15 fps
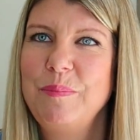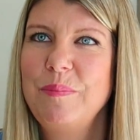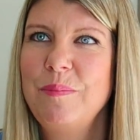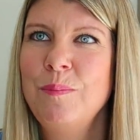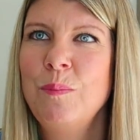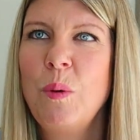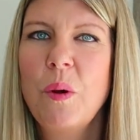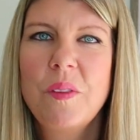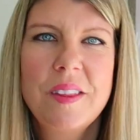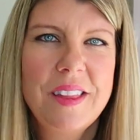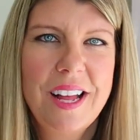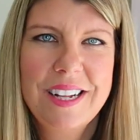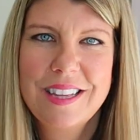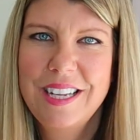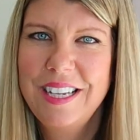More than
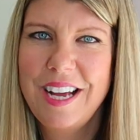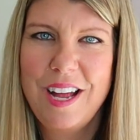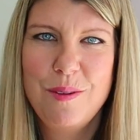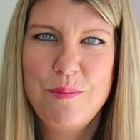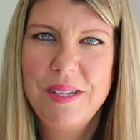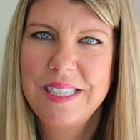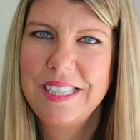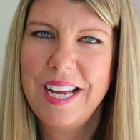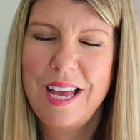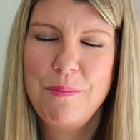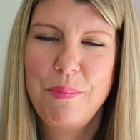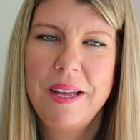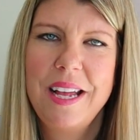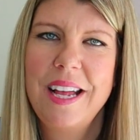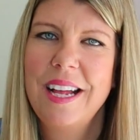likely not a
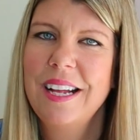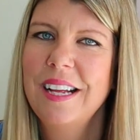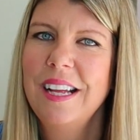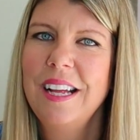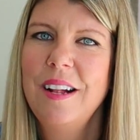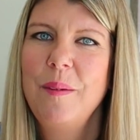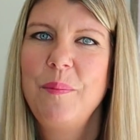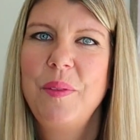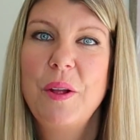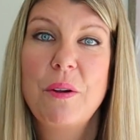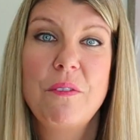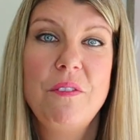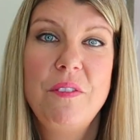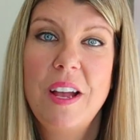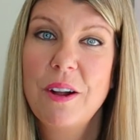mistyping.
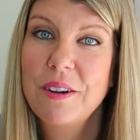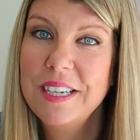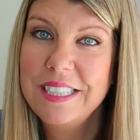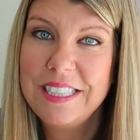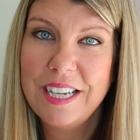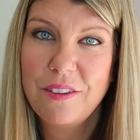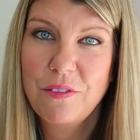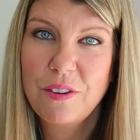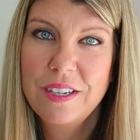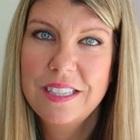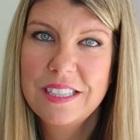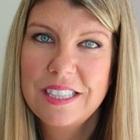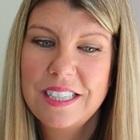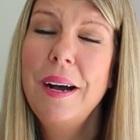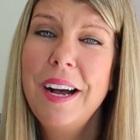They're very
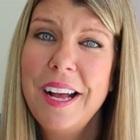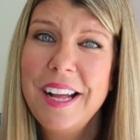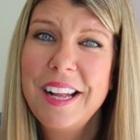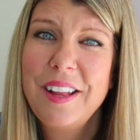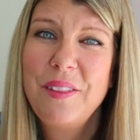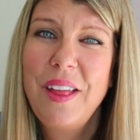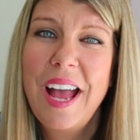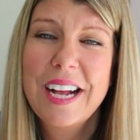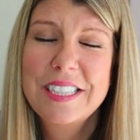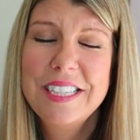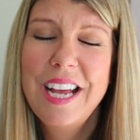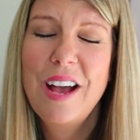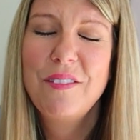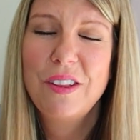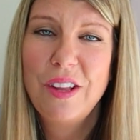different, but they actually
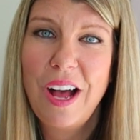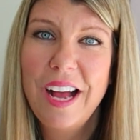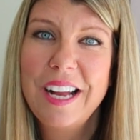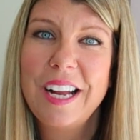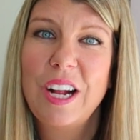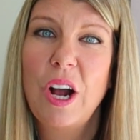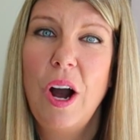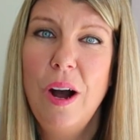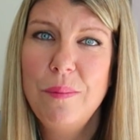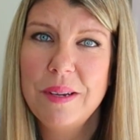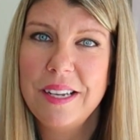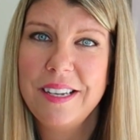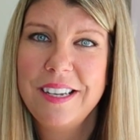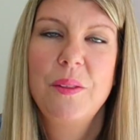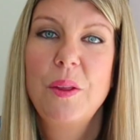have a lot in
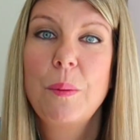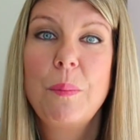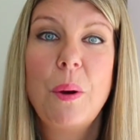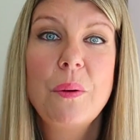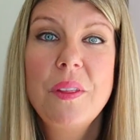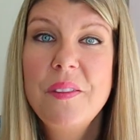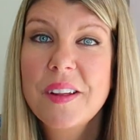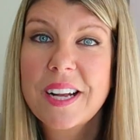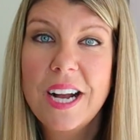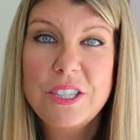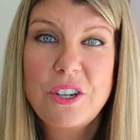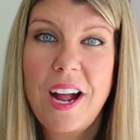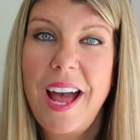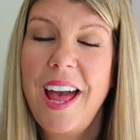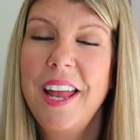common. They're both in the gut
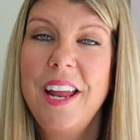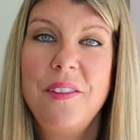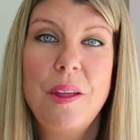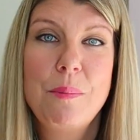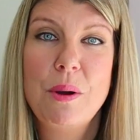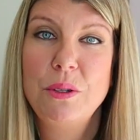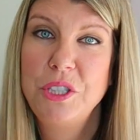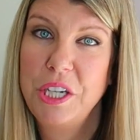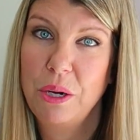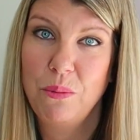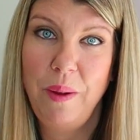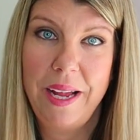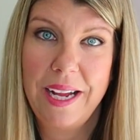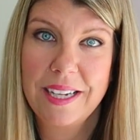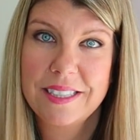triad and they both share
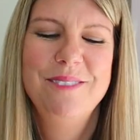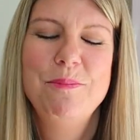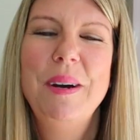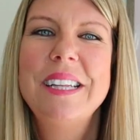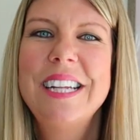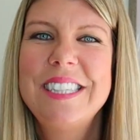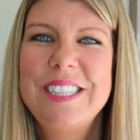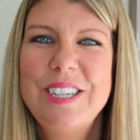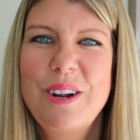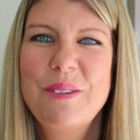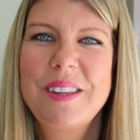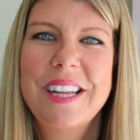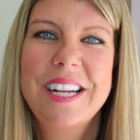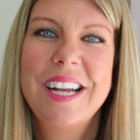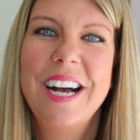wings. But let's start
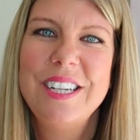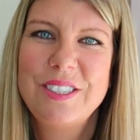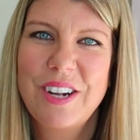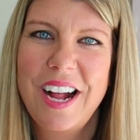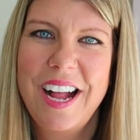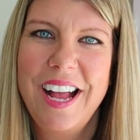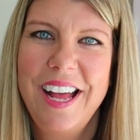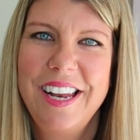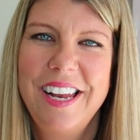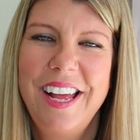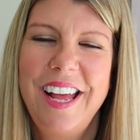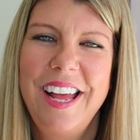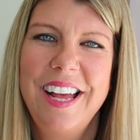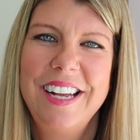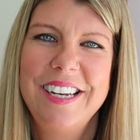with the gut triad
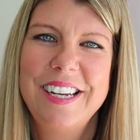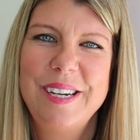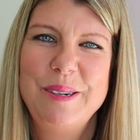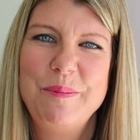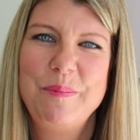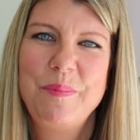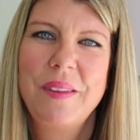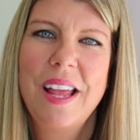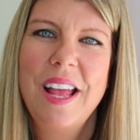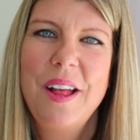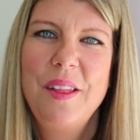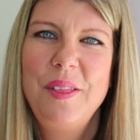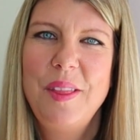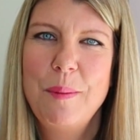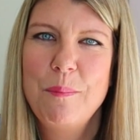and
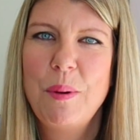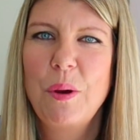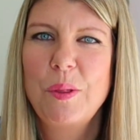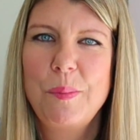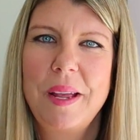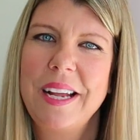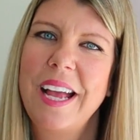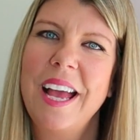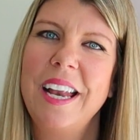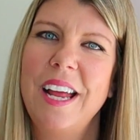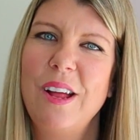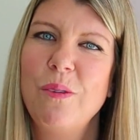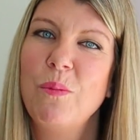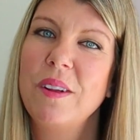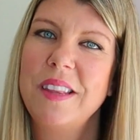them both being in
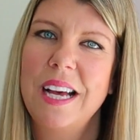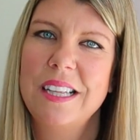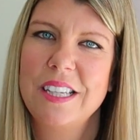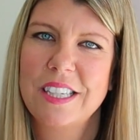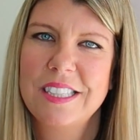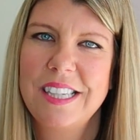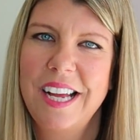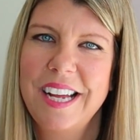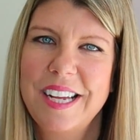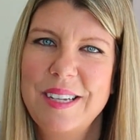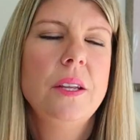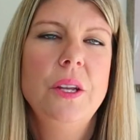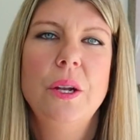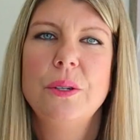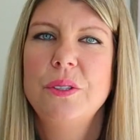it and what that looks like.
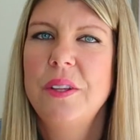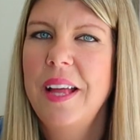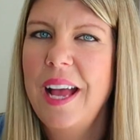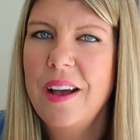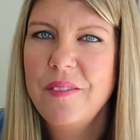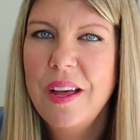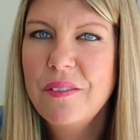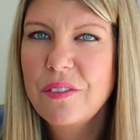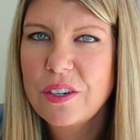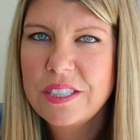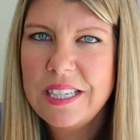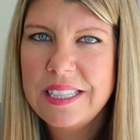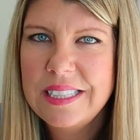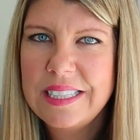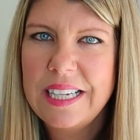You know, so they have that first
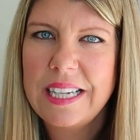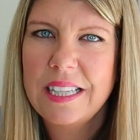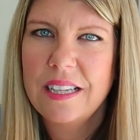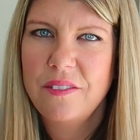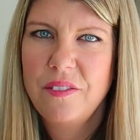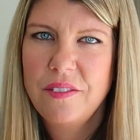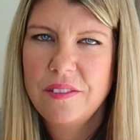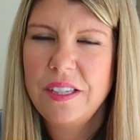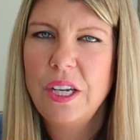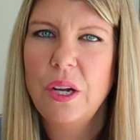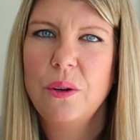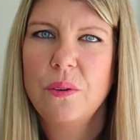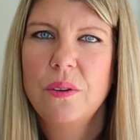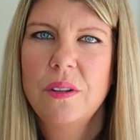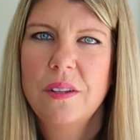instinct of, you
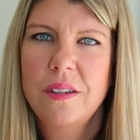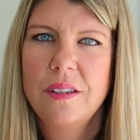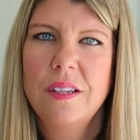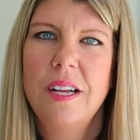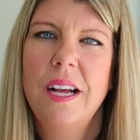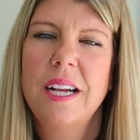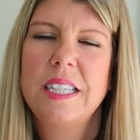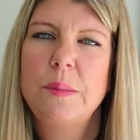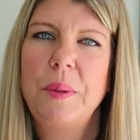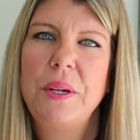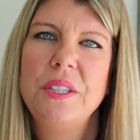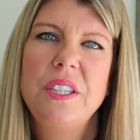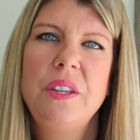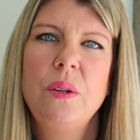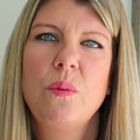know,
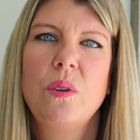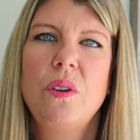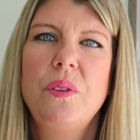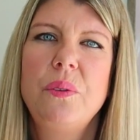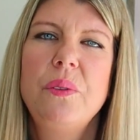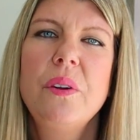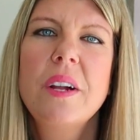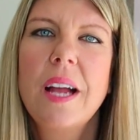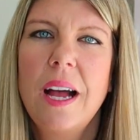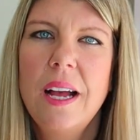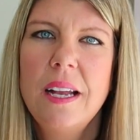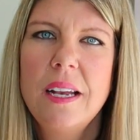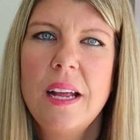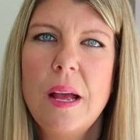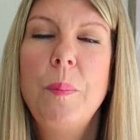experiencing the world through their
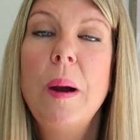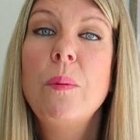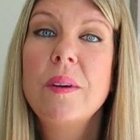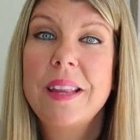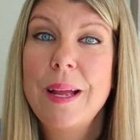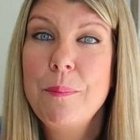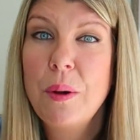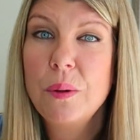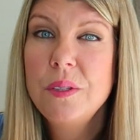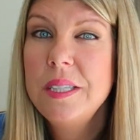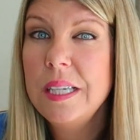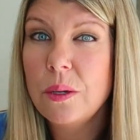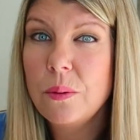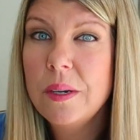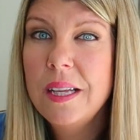gut. But what they both
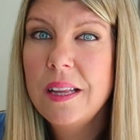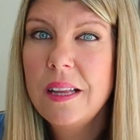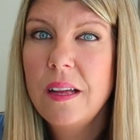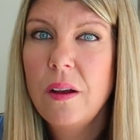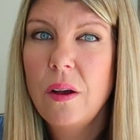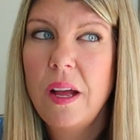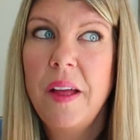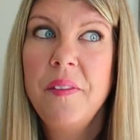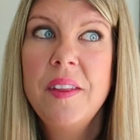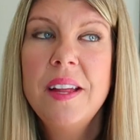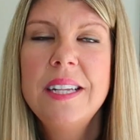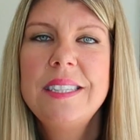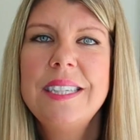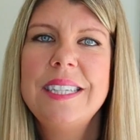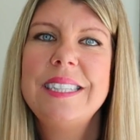deal with in
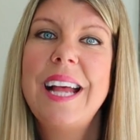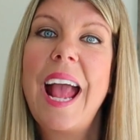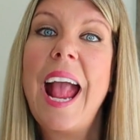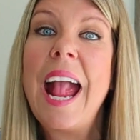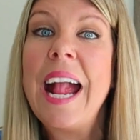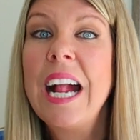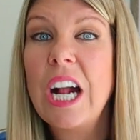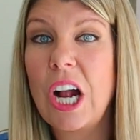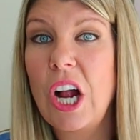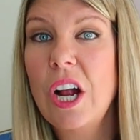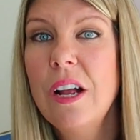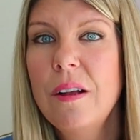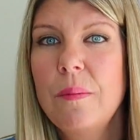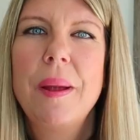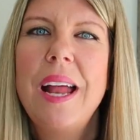this is
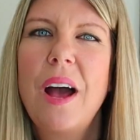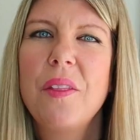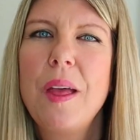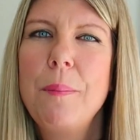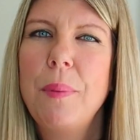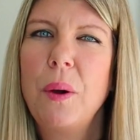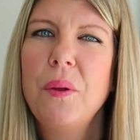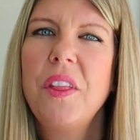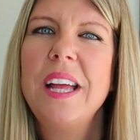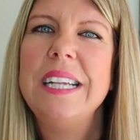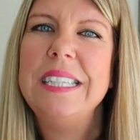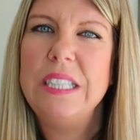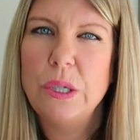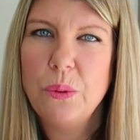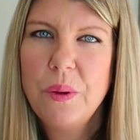anger, but how they both
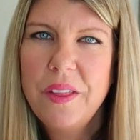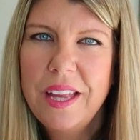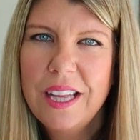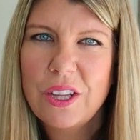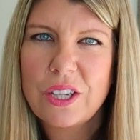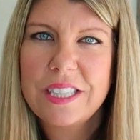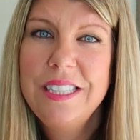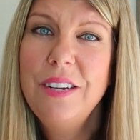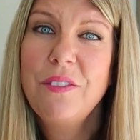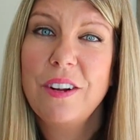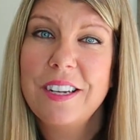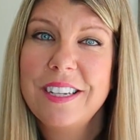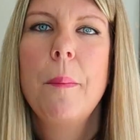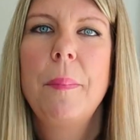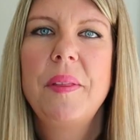deal with it looks
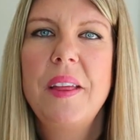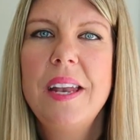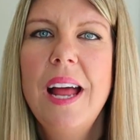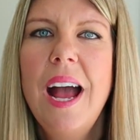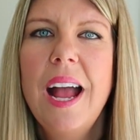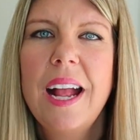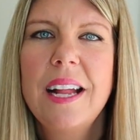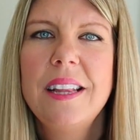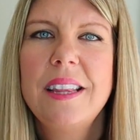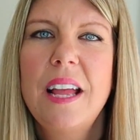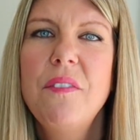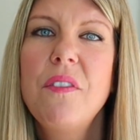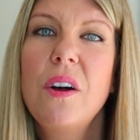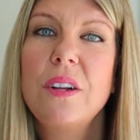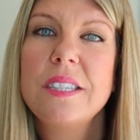different. But the 9, they
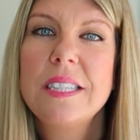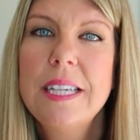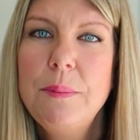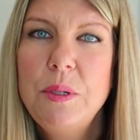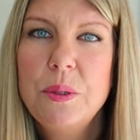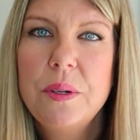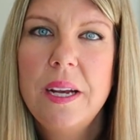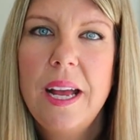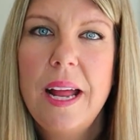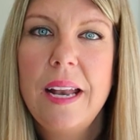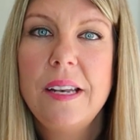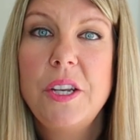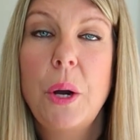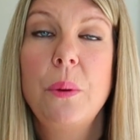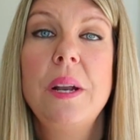fall asleep to it
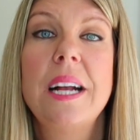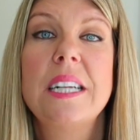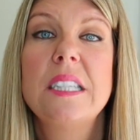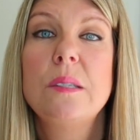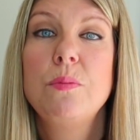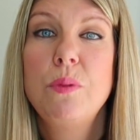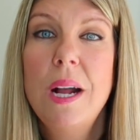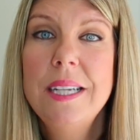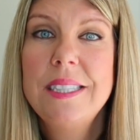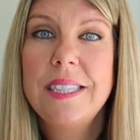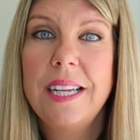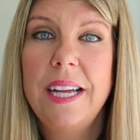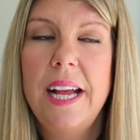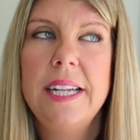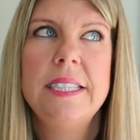and don't express
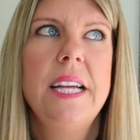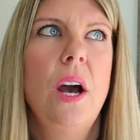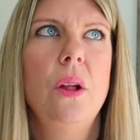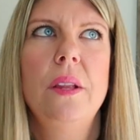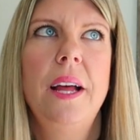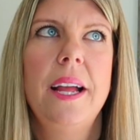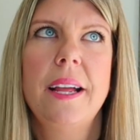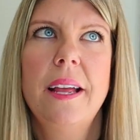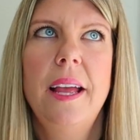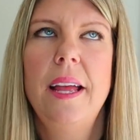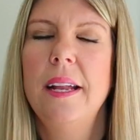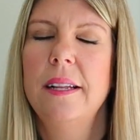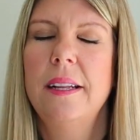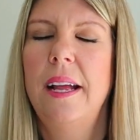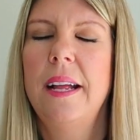it until
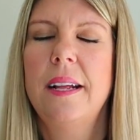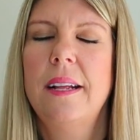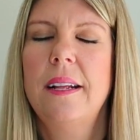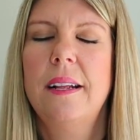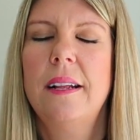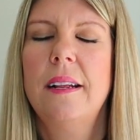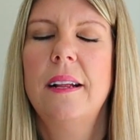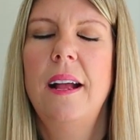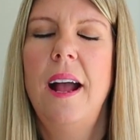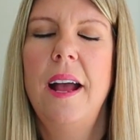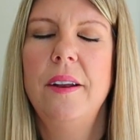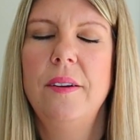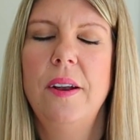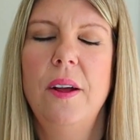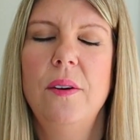I
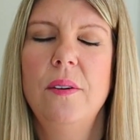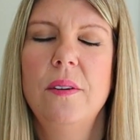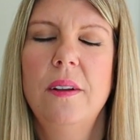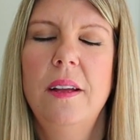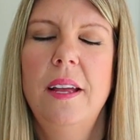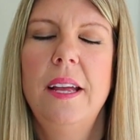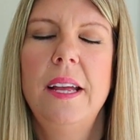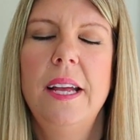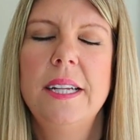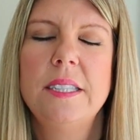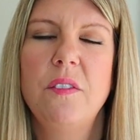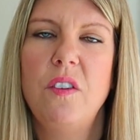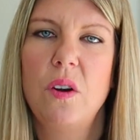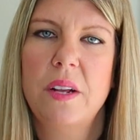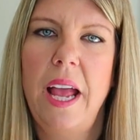don't know, it's a
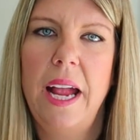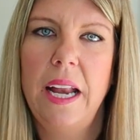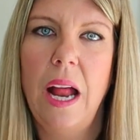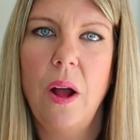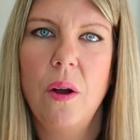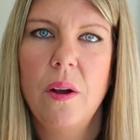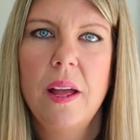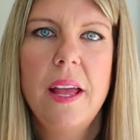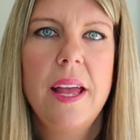volcano.